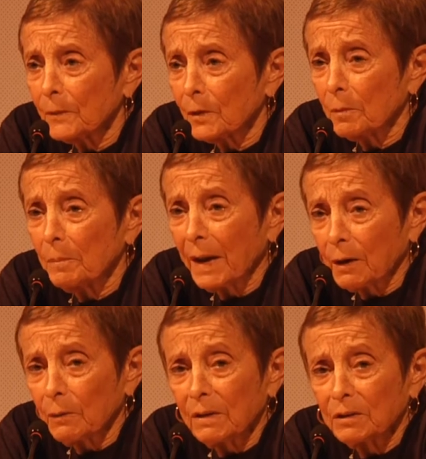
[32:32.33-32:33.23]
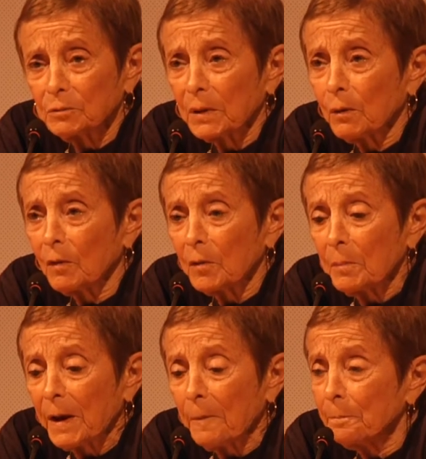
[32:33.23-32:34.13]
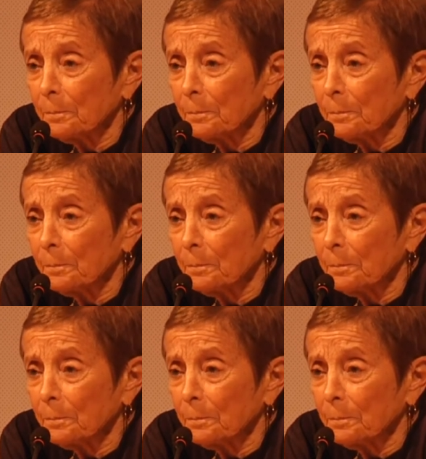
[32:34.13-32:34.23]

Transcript: or background as we call them now,